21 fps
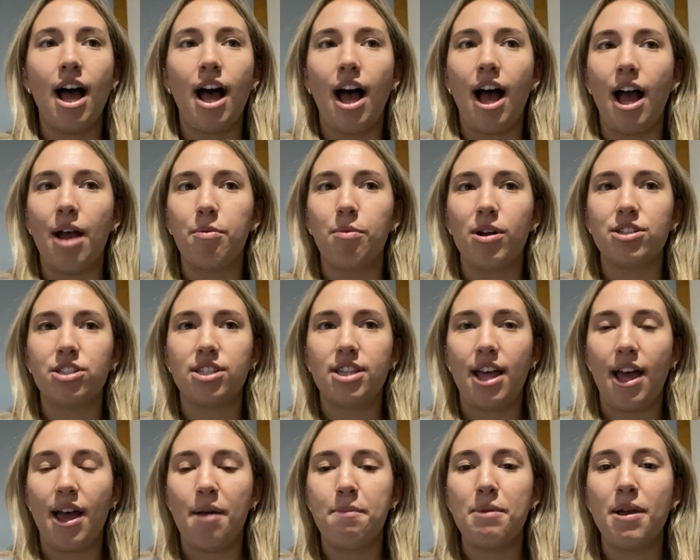I watched
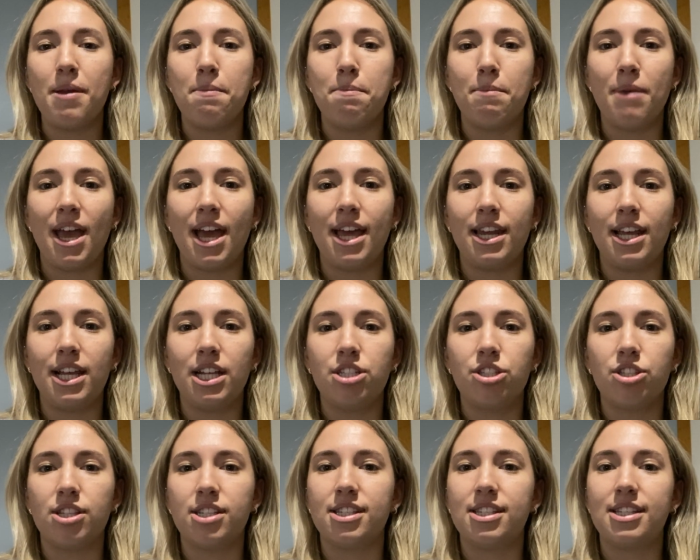them
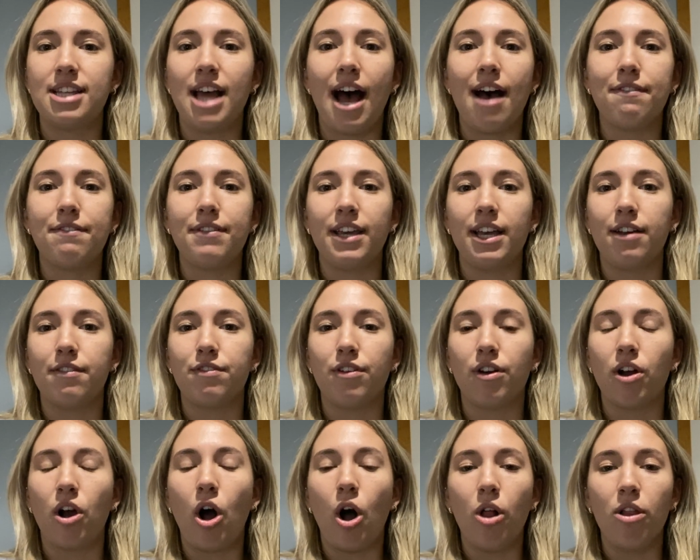manage the staffing
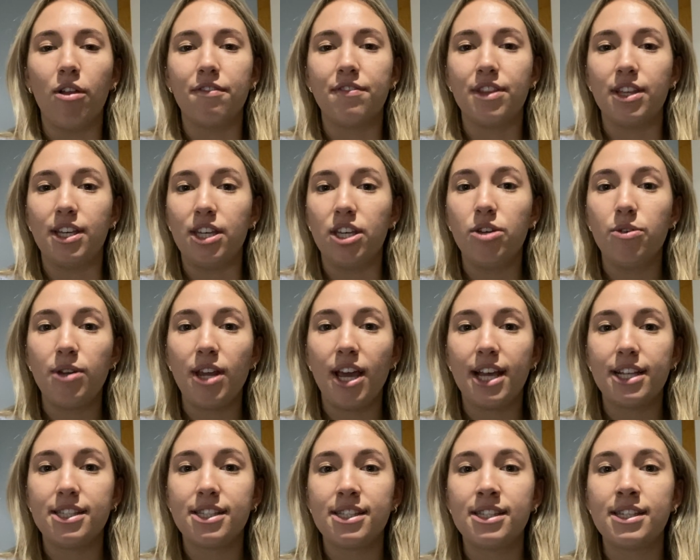for all of the
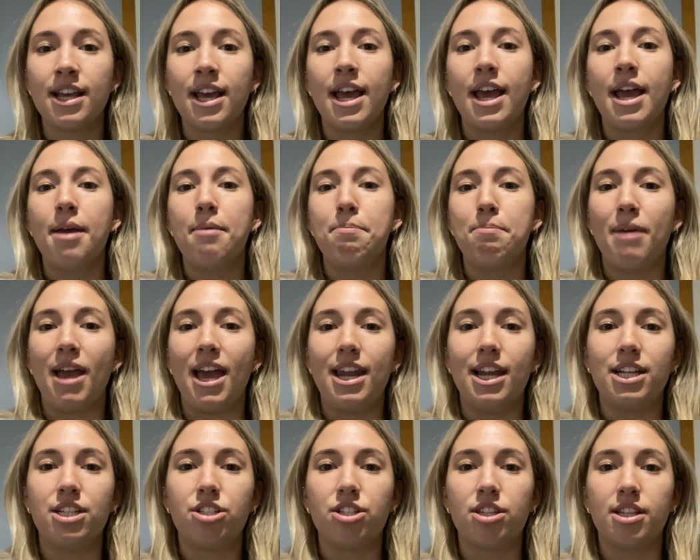units,
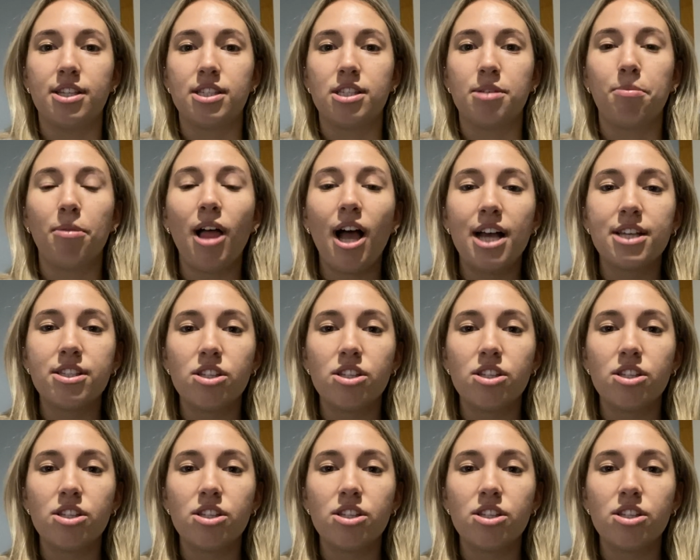manage the supplies